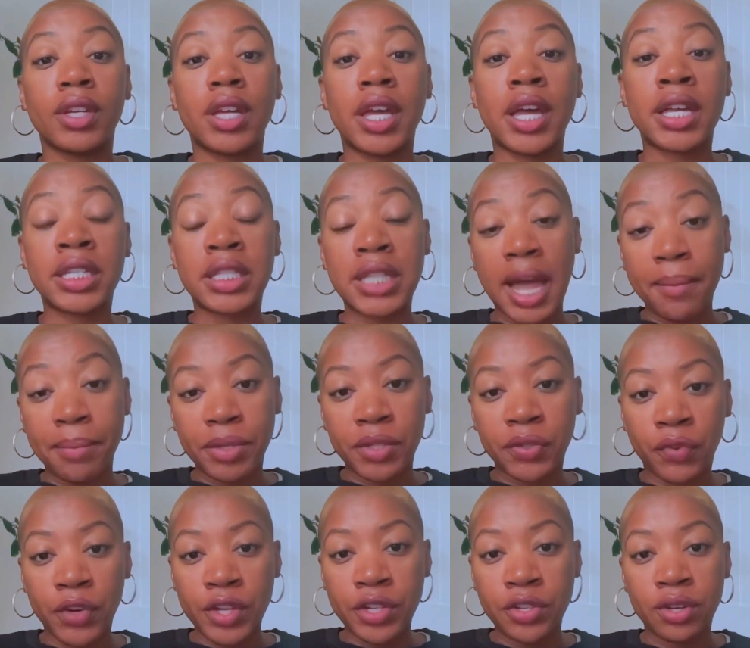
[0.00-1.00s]
established
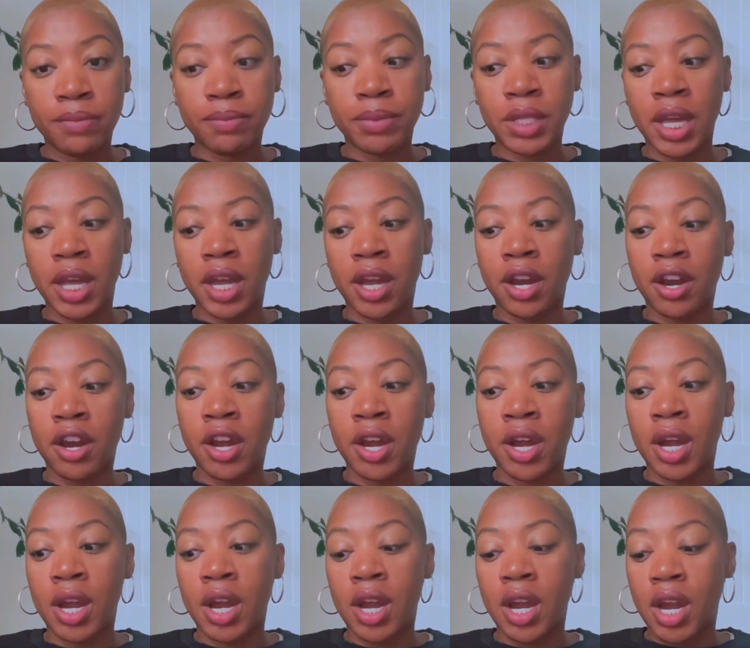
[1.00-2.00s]
friendships there,
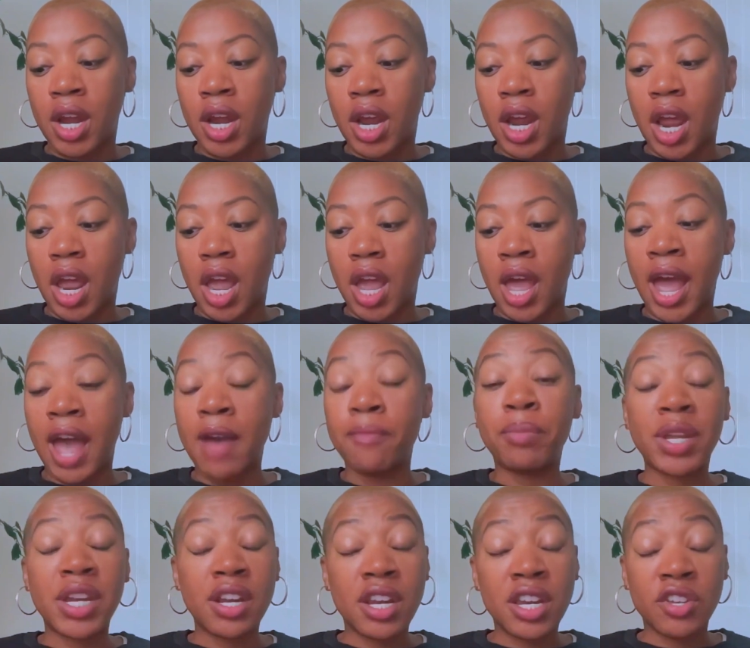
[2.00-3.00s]
have
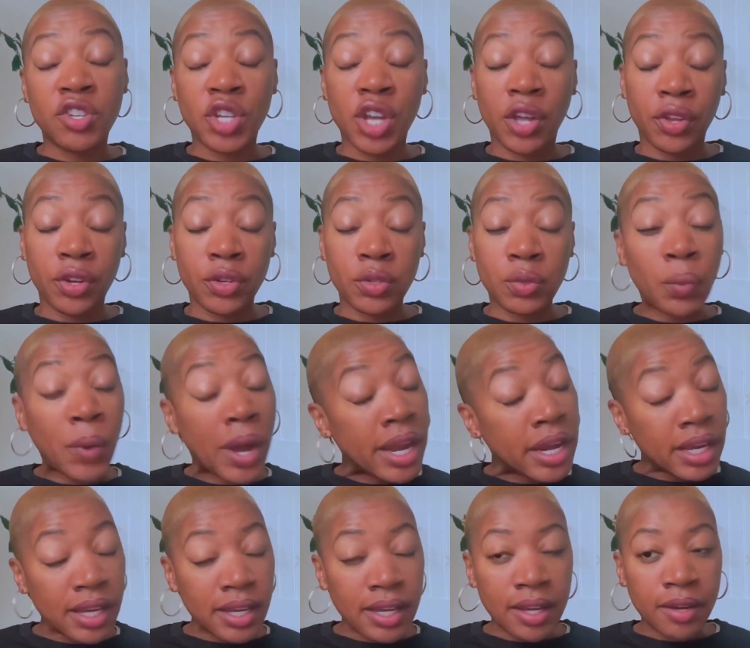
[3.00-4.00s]
been in each other's wedding,